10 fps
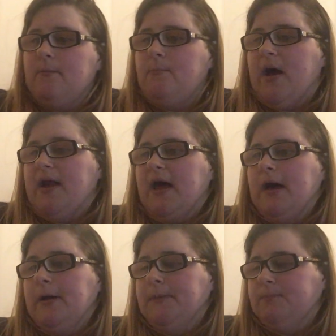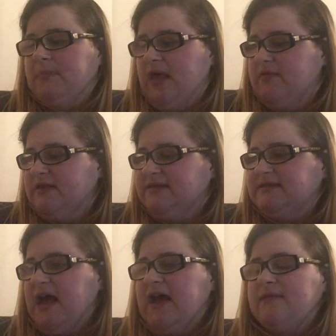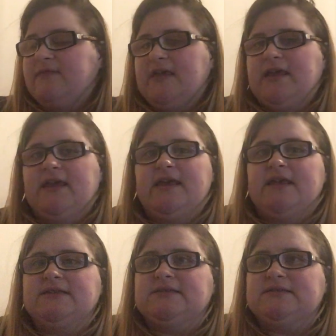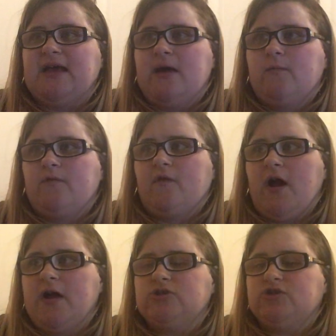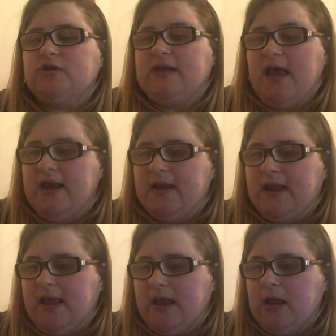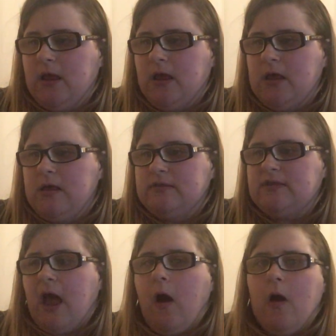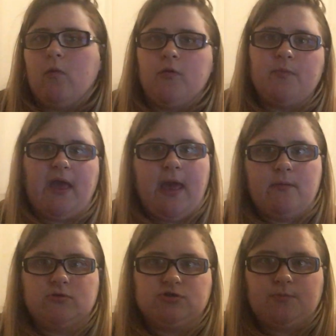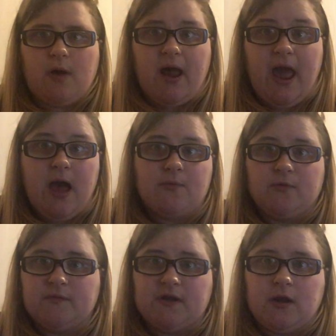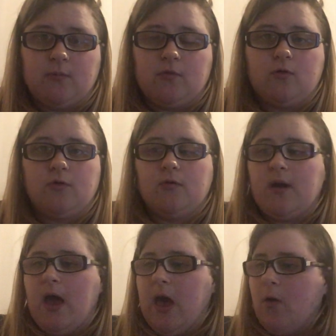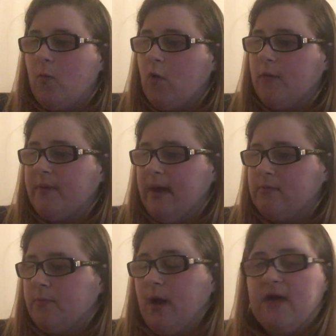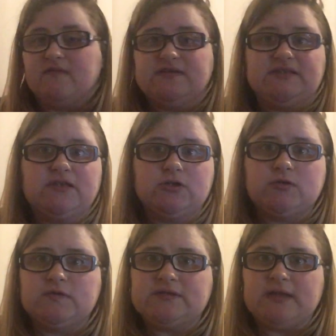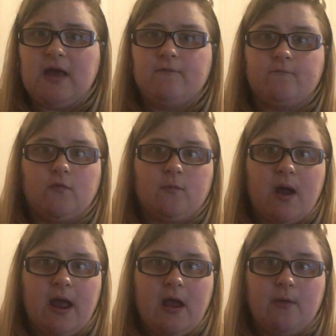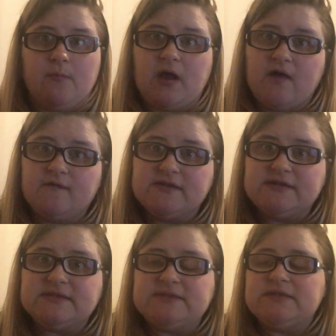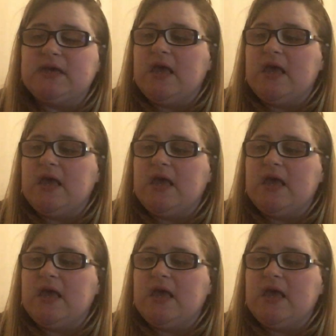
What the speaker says: But the sad thing is that with iTunes ending, that I won't be able to buy albums anymore. Won't be able to buy the singles and that for my covers.